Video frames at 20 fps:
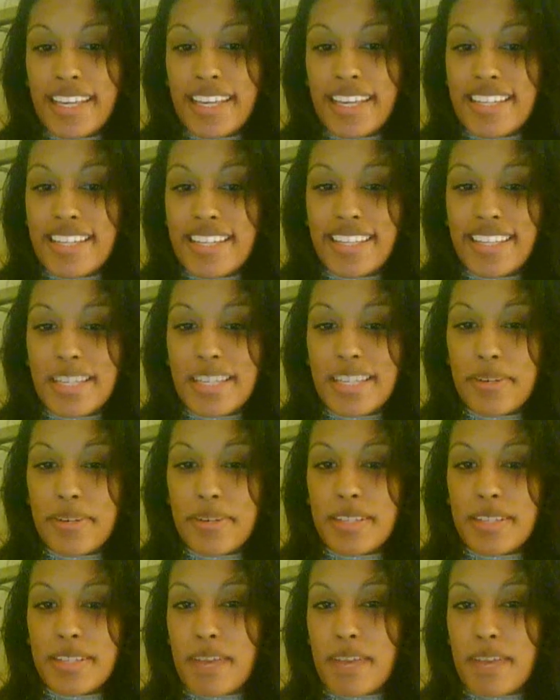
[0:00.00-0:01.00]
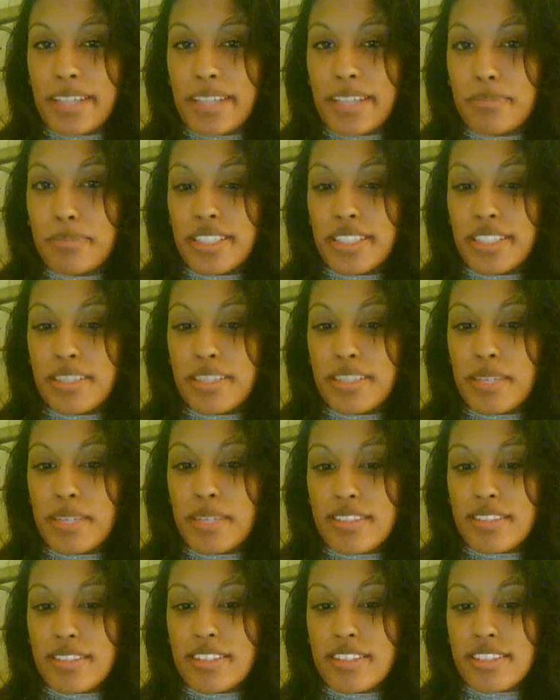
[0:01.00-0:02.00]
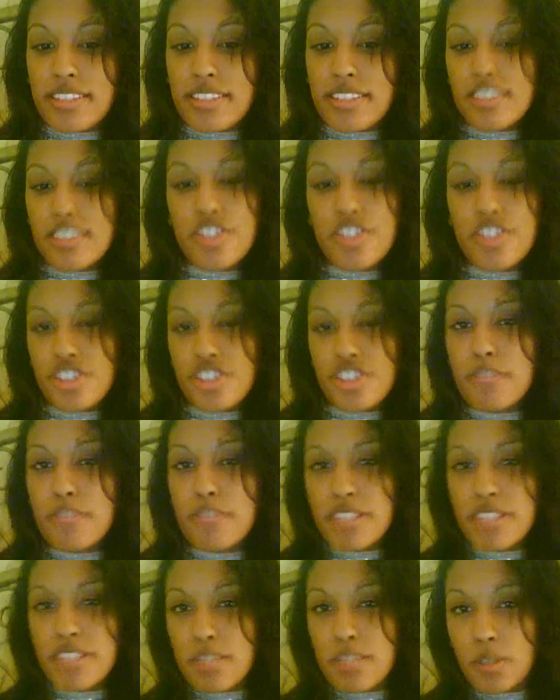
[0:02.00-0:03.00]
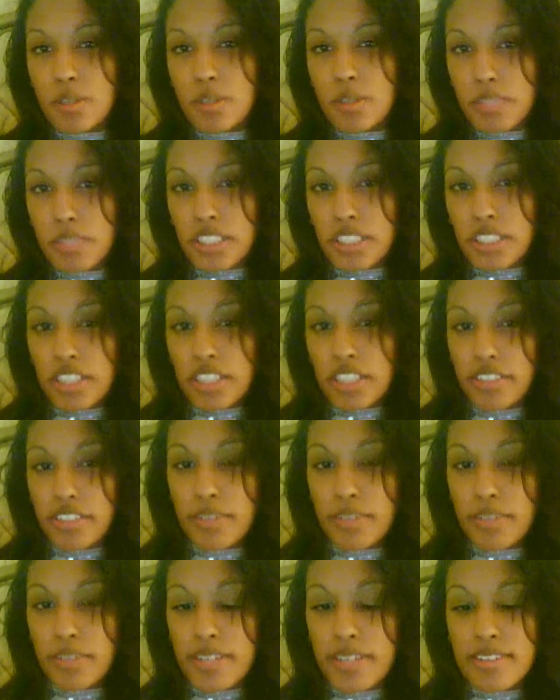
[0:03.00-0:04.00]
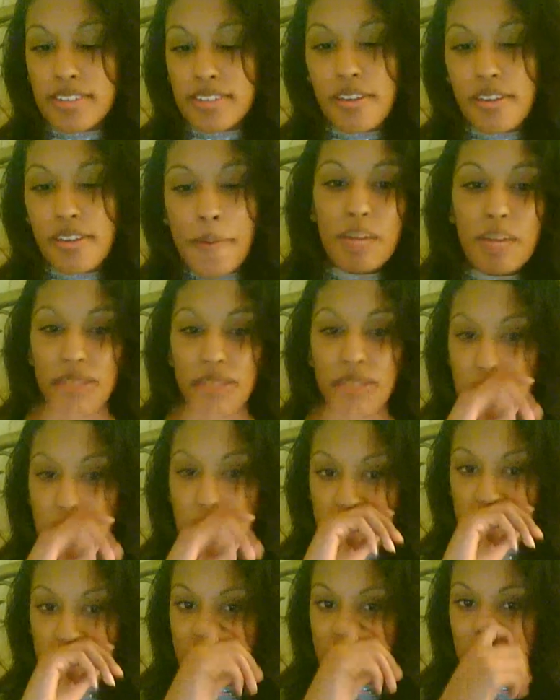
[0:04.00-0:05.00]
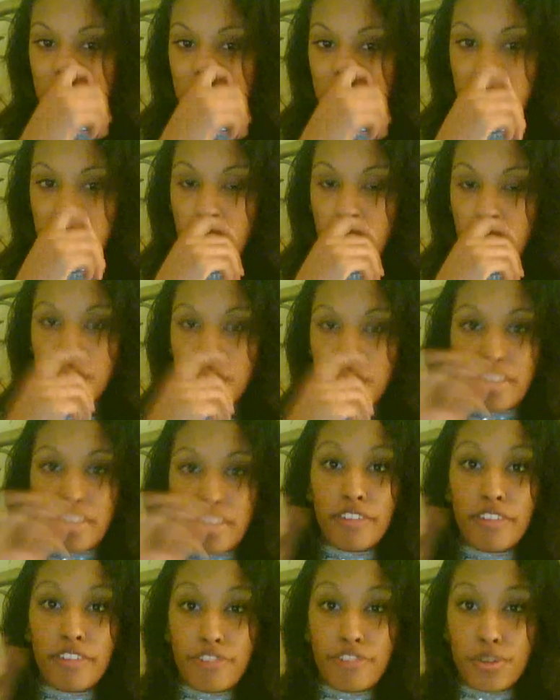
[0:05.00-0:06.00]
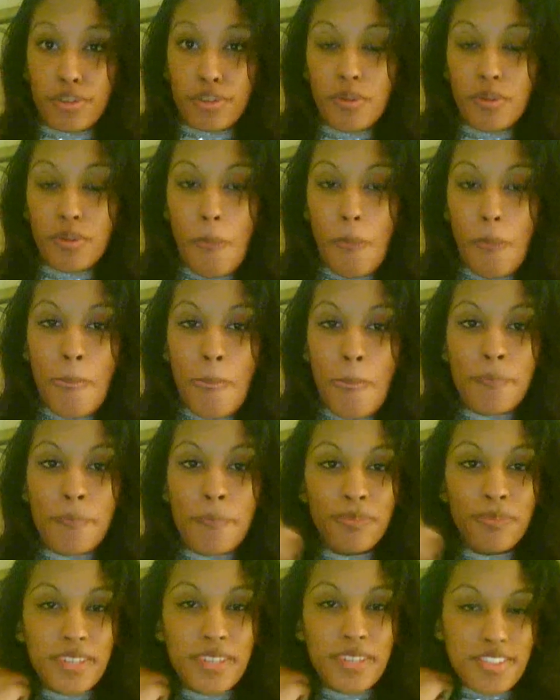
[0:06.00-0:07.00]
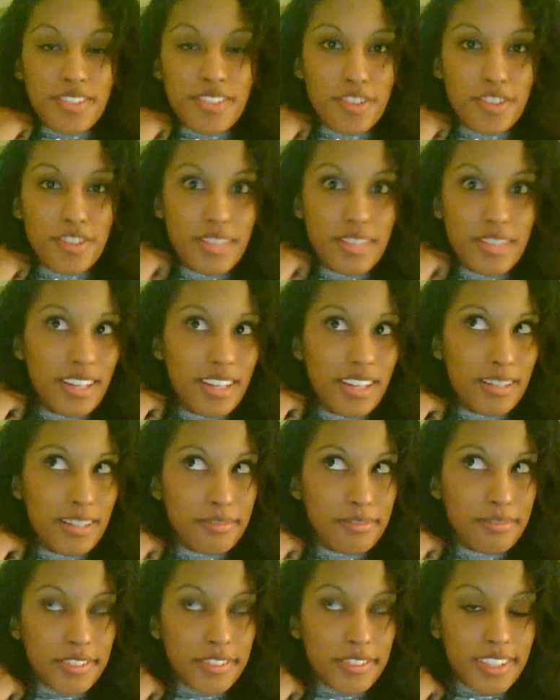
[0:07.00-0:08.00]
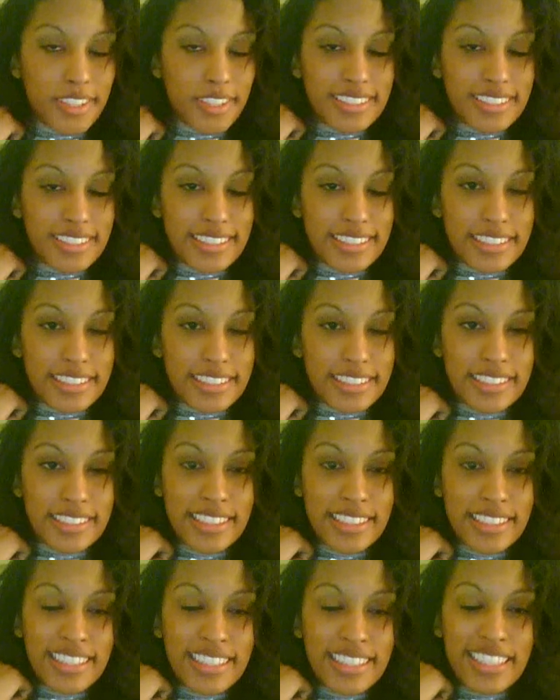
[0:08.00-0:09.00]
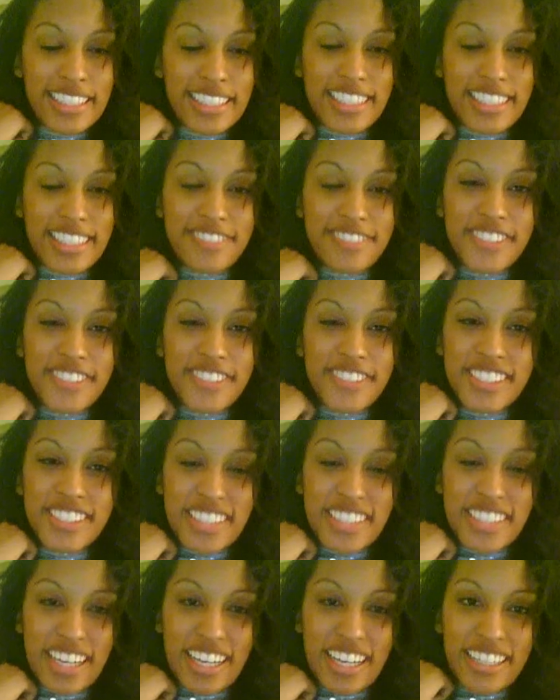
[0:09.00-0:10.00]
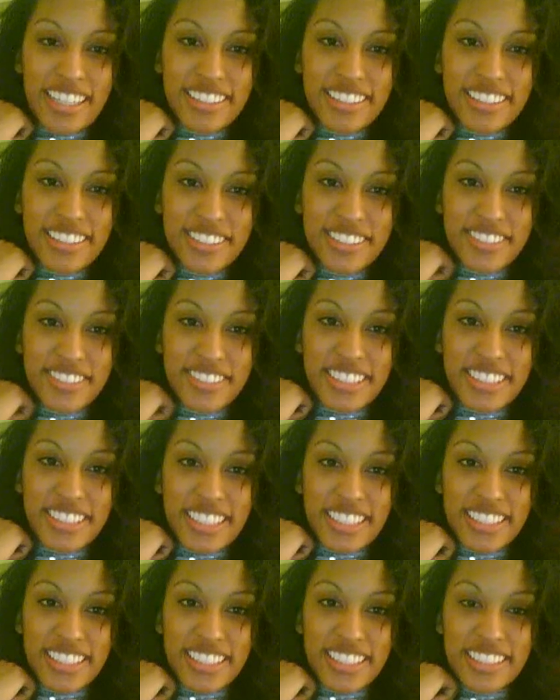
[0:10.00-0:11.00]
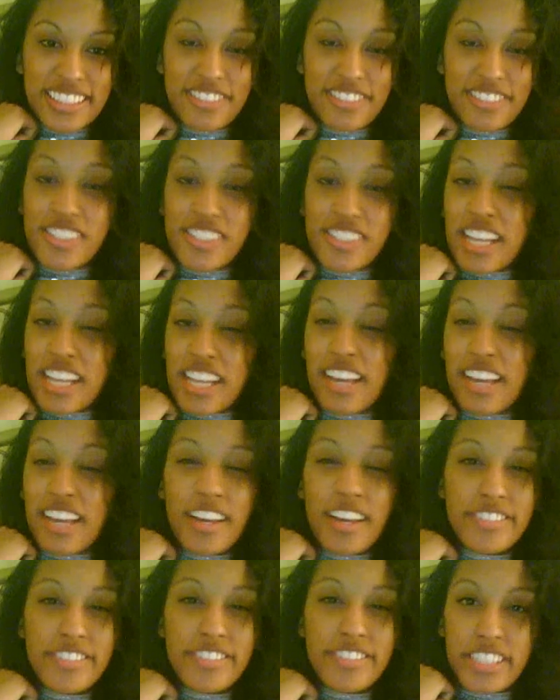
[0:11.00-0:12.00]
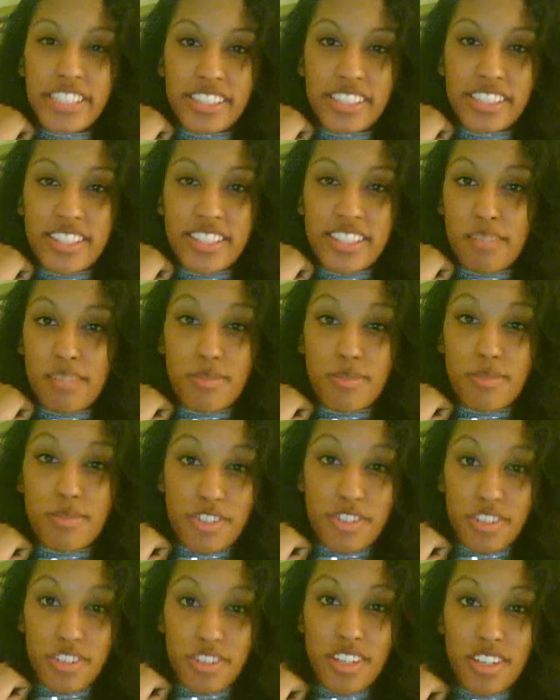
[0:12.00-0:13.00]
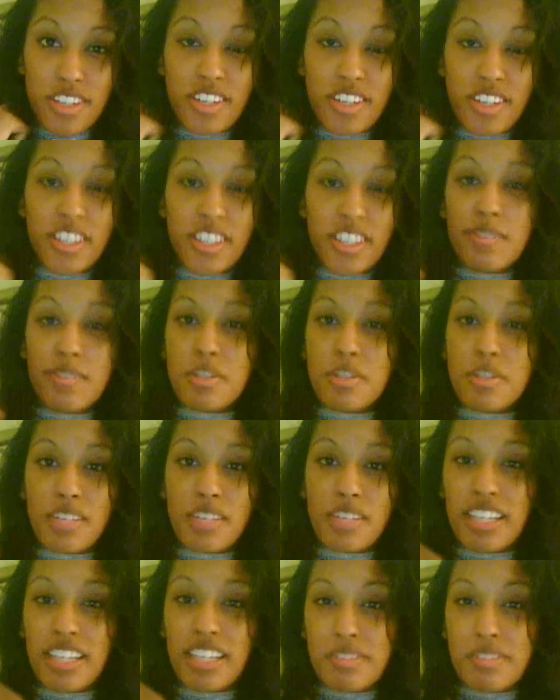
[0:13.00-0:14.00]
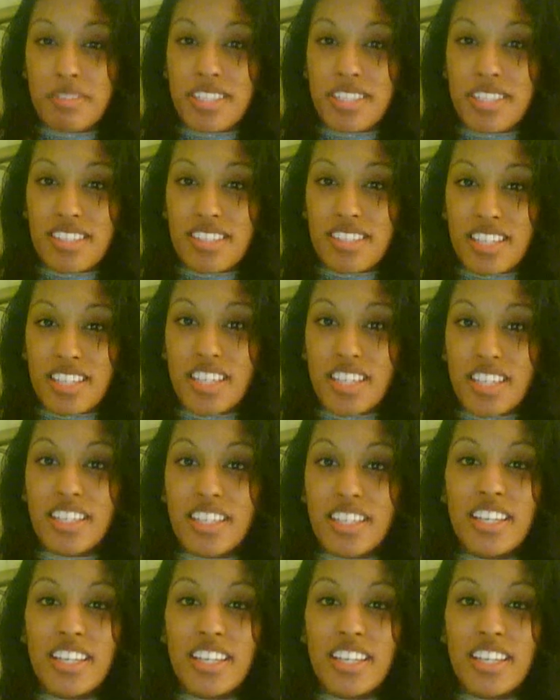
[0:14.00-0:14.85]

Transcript: Can't take the experience back completely because it's shaped and it's molded me in a lot of great ways. I'm going to just talk about a few because there's no time for all 10. The first guy the first guy I ever dated. His name was Richard. He was 20, I was 16.